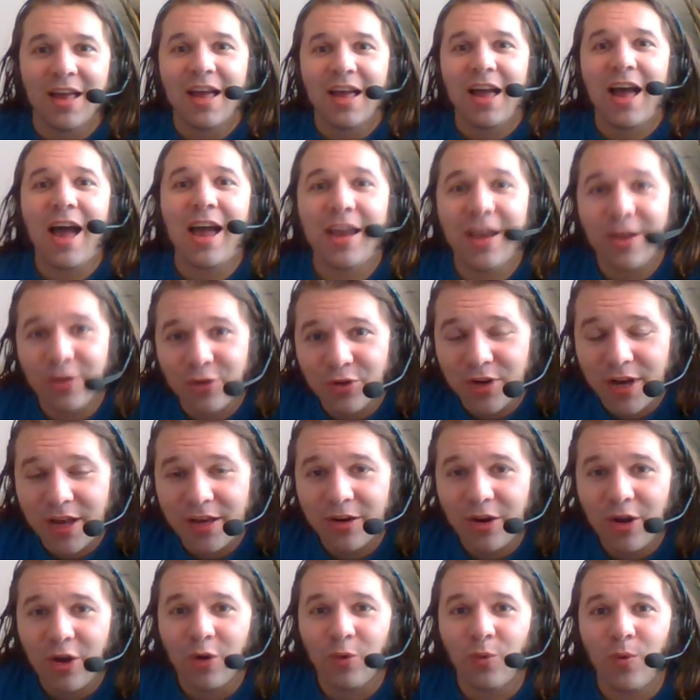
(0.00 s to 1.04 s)
Hi,
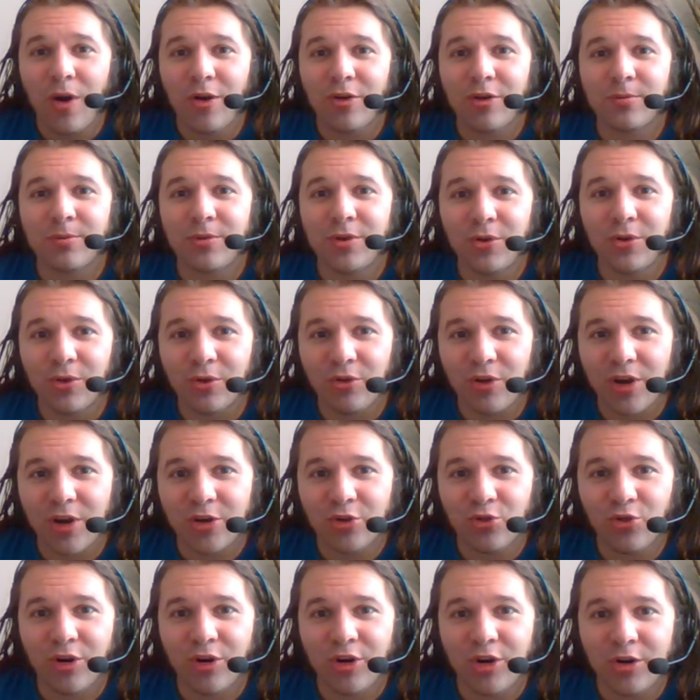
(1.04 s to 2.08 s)
Internet. Welcome to the
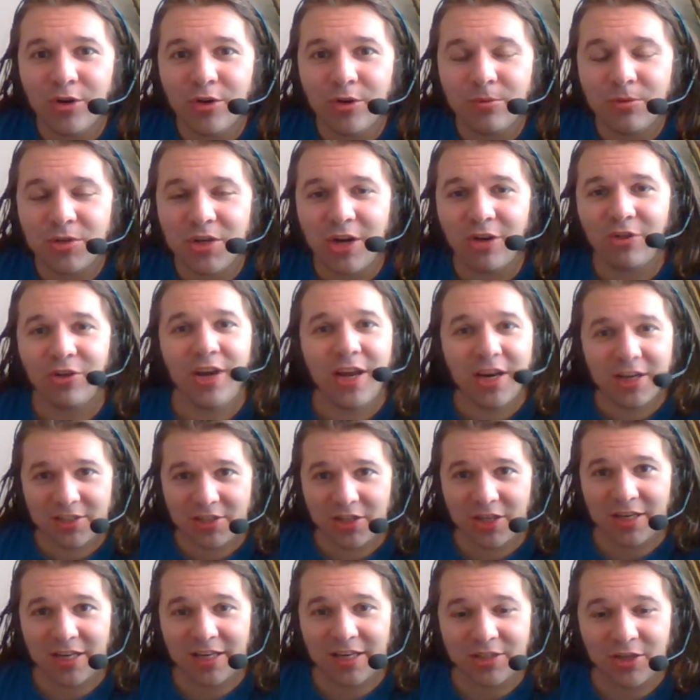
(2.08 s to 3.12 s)
Greg Troyan YouTube channel. It
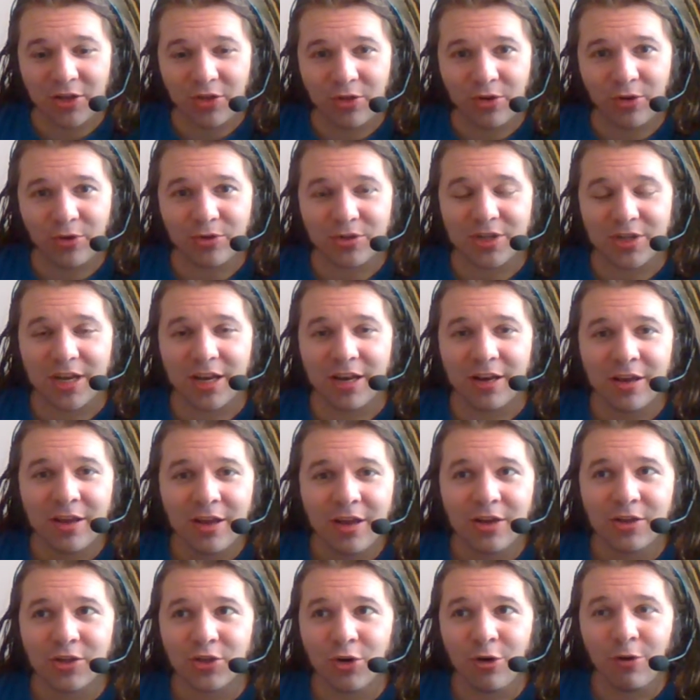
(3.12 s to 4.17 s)
is Thin Lizzy Thursday.
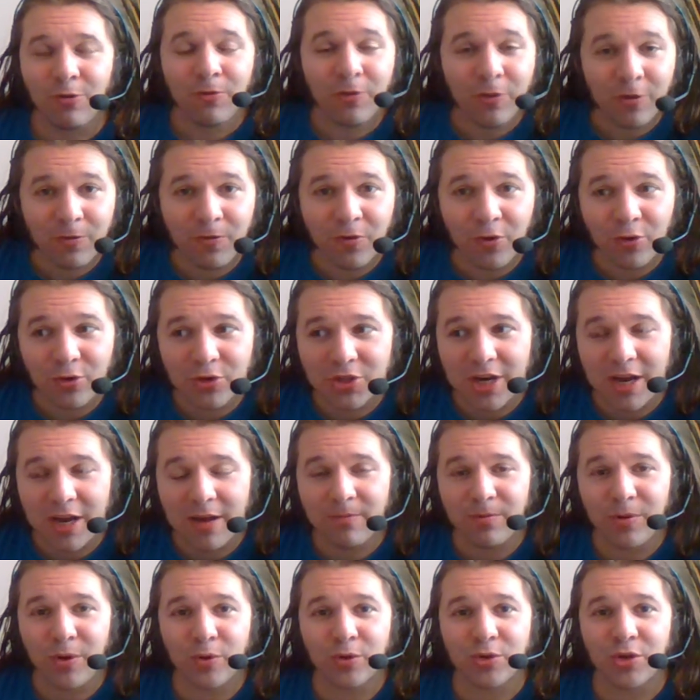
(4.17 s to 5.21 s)
So, for
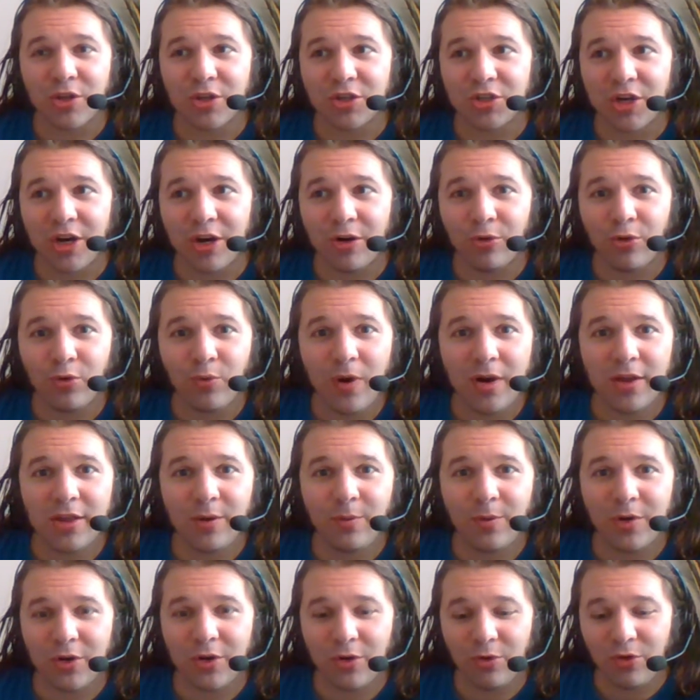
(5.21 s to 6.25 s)
first-time viewers of the channel, the way
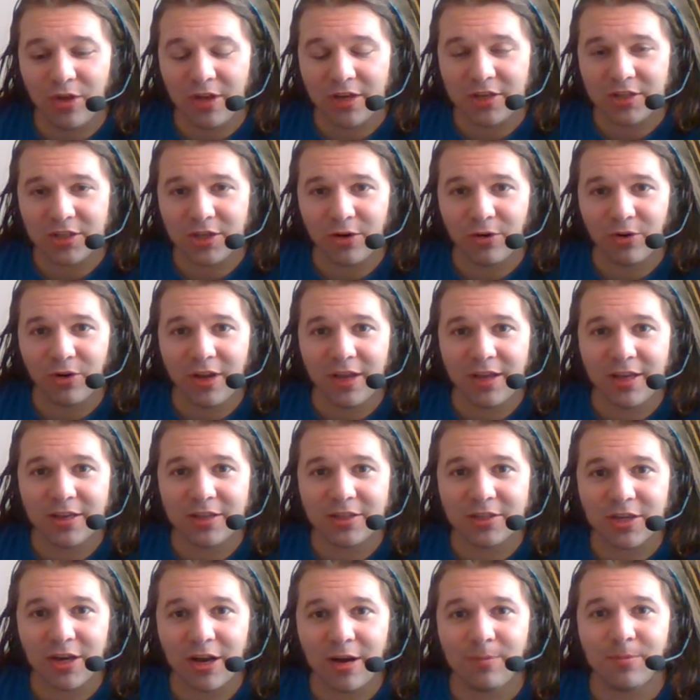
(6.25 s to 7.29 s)
that we do things here
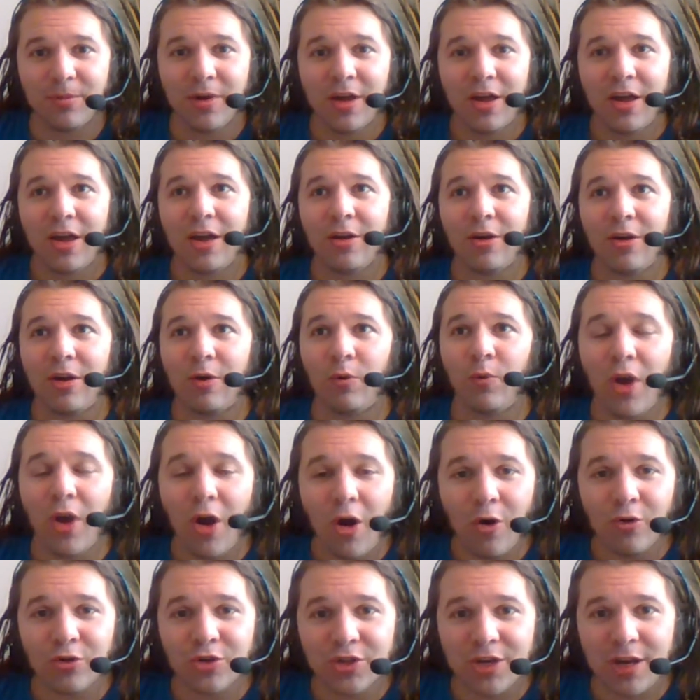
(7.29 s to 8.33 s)
is um, we
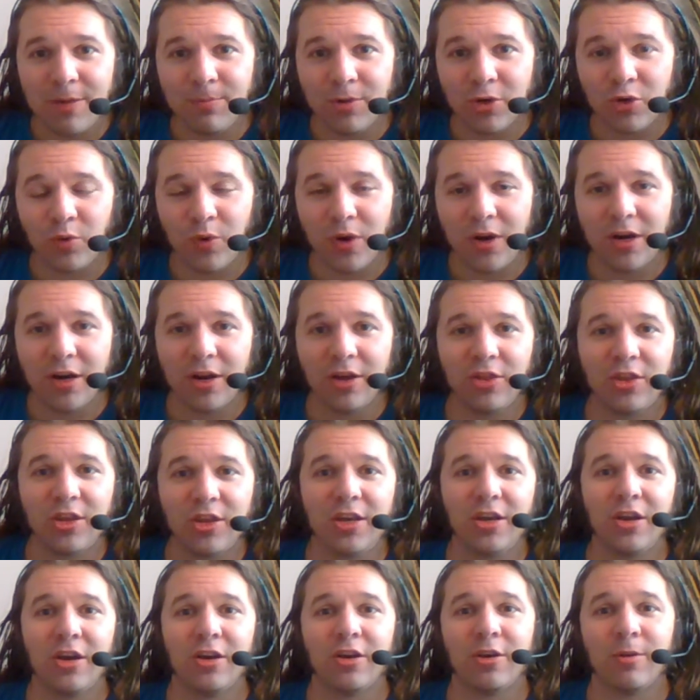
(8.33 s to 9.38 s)
alternate between
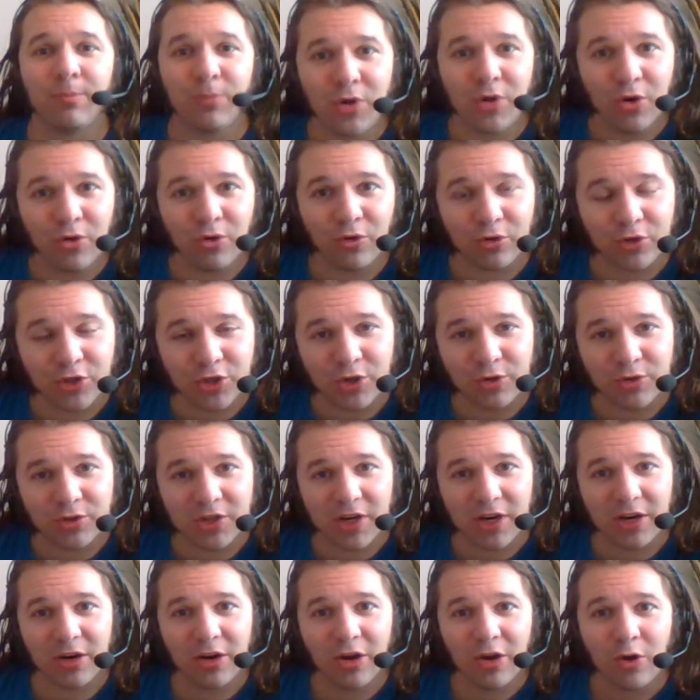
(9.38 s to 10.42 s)
the computer
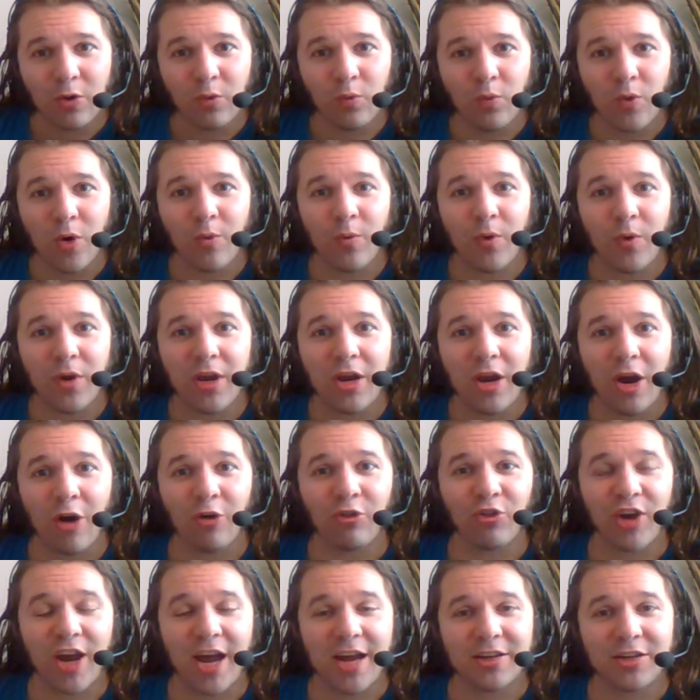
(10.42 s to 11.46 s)
choosing what we
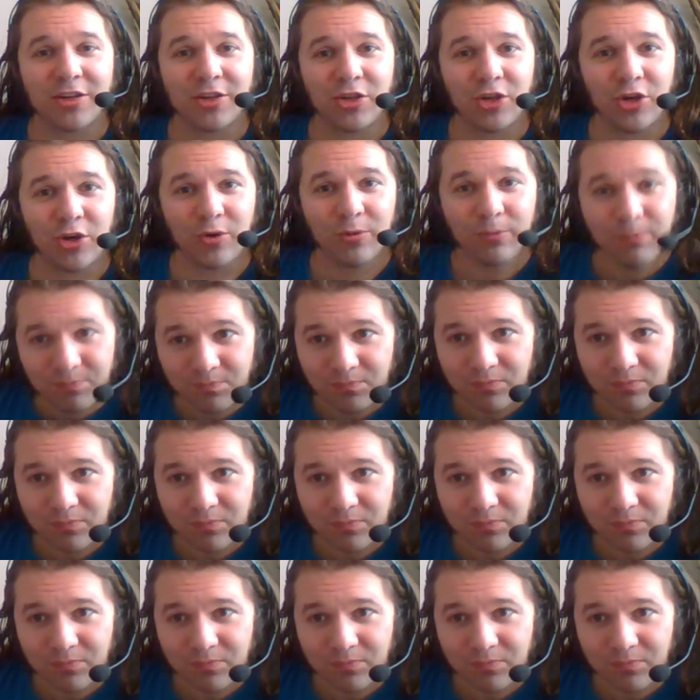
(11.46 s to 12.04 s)
are reacting to,